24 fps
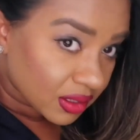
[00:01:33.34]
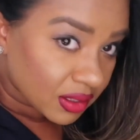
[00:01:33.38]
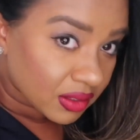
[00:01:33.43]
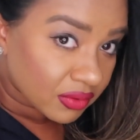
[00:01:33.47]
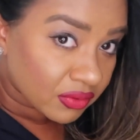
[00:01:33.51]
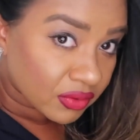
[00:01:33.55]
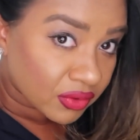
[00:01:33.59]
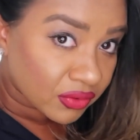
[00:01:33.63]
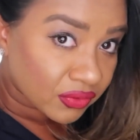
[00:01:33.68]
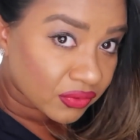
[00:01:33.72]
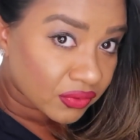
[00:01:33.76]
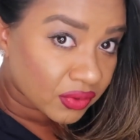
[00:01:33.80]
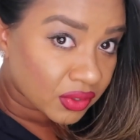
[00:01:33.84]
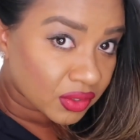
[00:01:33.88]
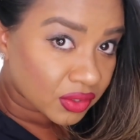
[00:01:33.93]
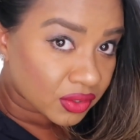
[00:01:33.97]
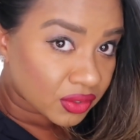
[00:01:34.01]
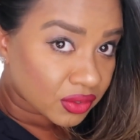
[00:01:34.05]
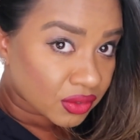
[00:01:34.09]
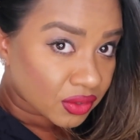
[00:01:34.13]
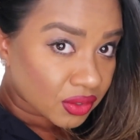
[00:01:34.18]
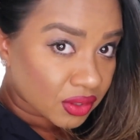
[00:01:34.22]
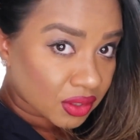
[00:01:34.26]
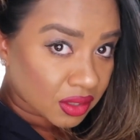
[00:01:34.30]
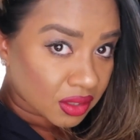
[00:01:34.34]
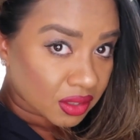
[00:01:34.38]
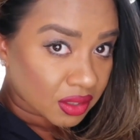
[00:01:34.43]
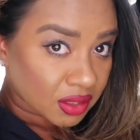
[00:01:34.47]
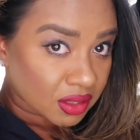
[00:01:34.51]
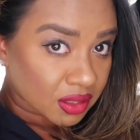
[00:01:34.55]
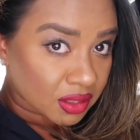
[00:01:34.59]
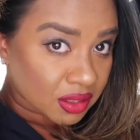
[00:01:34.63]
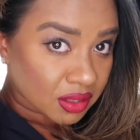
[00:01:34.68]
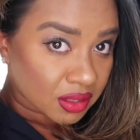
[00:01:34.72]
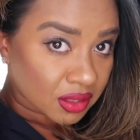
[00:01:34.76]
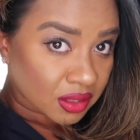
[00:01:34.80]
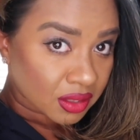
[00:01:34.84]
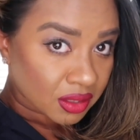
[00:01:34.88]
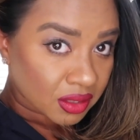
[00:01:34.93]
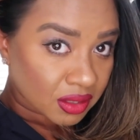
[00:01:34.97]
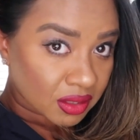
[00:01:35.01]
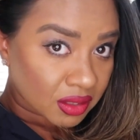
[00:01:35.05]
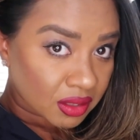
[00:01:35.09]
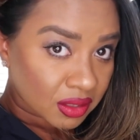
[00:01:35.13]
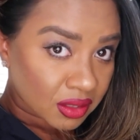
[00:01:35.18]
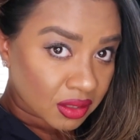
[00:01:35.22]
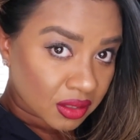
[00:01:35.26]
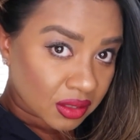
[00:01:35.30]
Give a fuller look.
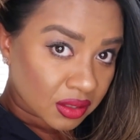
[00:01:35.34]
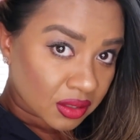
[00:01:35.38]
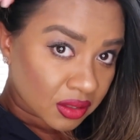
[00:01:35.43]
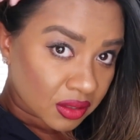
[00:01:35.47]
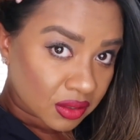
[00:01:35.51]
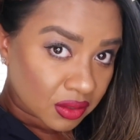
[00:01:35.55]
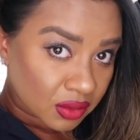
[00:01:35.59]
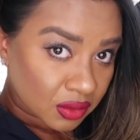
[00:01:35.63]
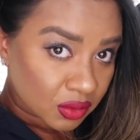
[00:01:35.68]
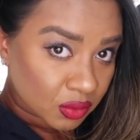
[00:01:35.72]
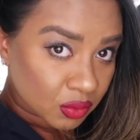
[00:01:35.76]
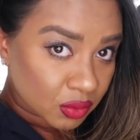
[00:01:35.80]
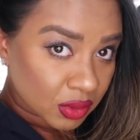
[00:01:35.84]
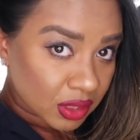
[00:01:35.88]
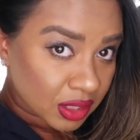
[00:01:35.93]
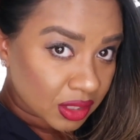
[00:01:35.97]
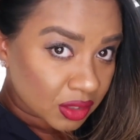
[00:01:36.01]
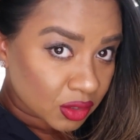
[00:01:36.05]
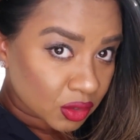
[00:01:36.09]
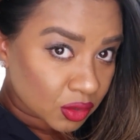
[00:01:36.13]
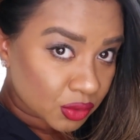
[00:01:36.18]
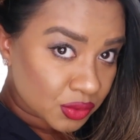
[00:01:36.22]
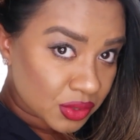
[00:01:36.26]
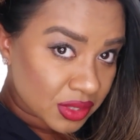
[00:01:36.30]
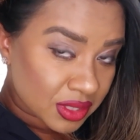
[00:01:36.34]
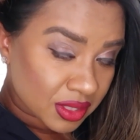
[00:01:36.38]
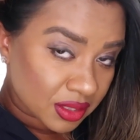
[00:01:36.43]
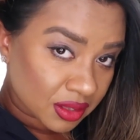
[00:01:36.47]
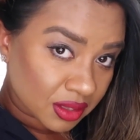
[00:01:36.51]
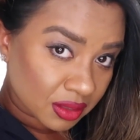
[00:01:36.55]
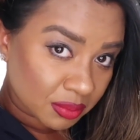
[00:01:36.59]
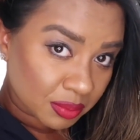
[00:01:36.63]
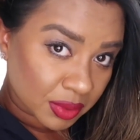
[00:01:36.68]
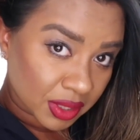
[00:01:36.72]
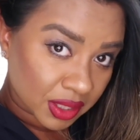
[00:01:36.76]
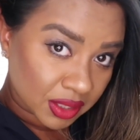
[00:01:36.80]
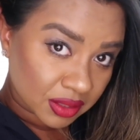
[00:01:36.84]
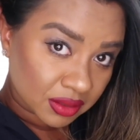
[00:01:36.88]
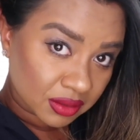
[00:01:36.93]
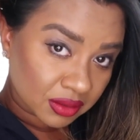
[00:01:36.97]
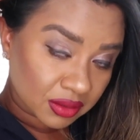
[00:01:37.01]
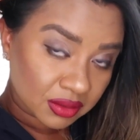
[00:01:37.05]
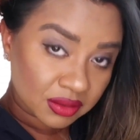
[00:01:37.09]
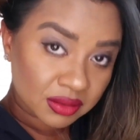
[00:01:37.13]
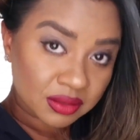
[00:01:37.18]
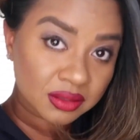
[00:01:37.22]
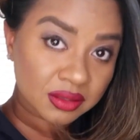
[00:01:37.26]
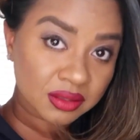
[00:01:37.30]
You can loosen the
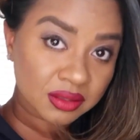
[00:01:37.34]
bun